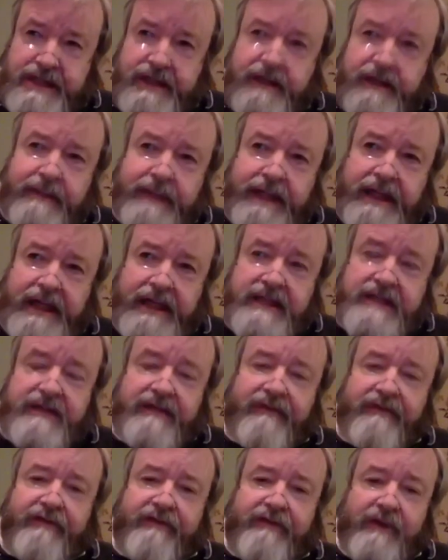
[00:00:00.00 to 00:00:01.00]
Nobody has
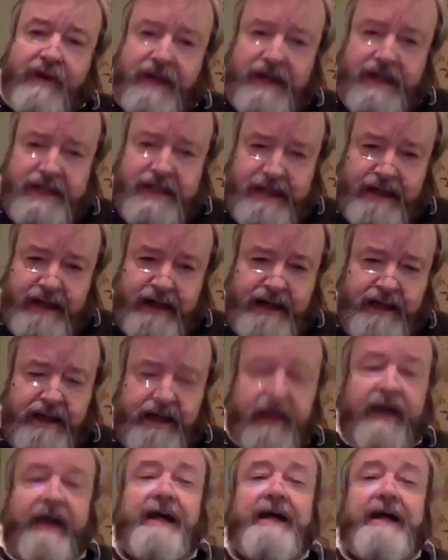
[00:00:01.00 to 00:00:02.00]
the foggiest
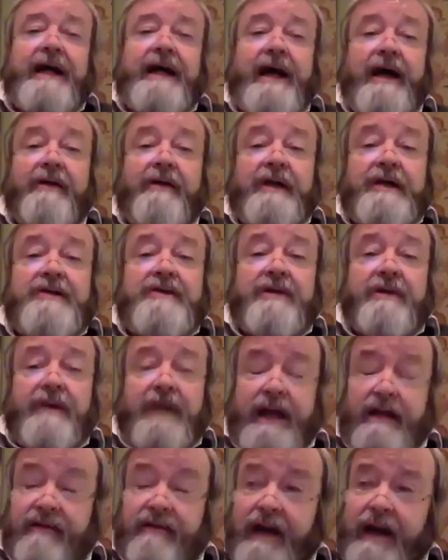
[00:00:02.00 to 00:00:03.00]
idea how this could
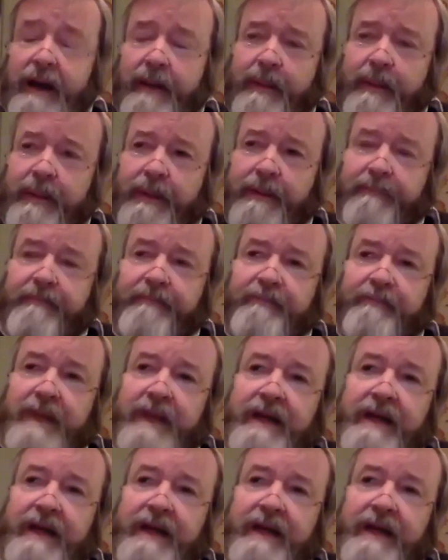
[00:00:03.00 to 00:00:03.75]
ever happen.